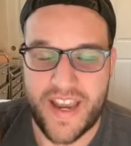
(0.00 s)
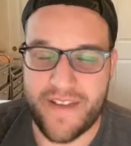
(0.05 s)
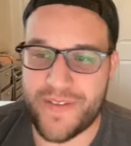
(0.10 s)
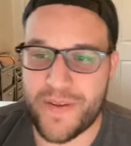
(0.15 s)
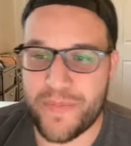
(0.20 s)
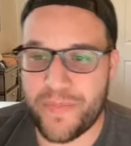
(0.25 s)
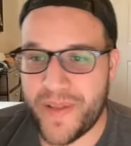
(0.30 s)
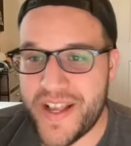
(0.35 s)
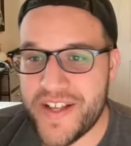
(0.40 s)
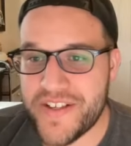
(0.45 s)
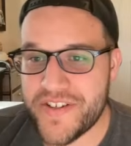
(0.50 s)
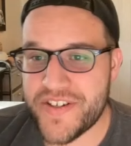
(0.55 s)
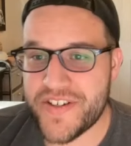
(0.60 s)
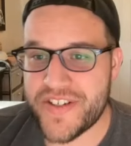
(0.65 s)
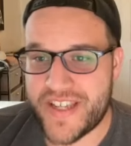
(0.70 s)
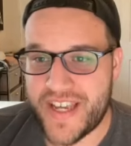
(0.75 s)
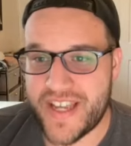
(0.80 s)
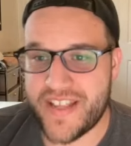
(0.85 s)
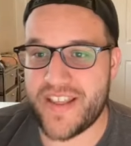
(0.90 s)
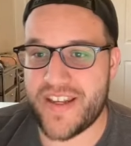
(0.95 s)
If the
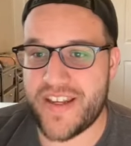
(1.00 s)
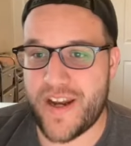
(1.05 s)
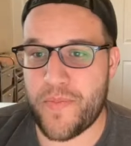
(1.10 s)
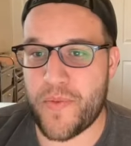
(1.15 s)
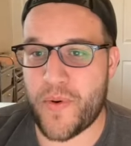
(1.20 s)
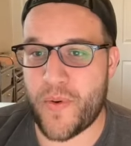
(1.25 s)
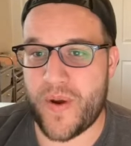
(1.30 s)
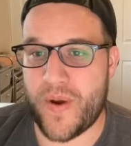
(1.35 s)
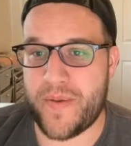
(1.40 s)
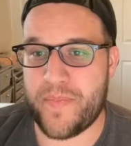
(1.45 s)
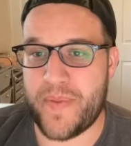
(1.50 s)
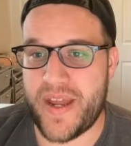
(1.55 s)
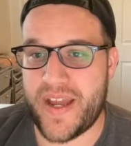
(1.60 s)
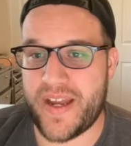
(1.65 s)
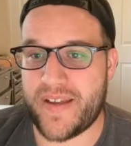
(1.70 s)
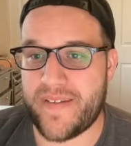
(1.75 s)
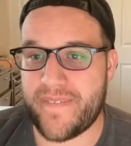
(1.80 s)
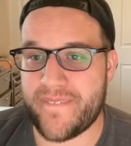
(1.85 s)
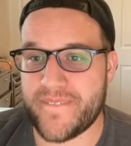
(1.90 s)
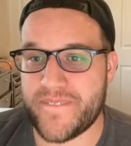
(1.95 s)
Blazers get the number one
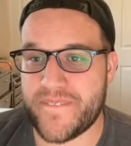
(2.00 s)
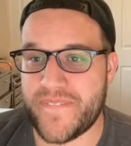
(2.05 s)
pick,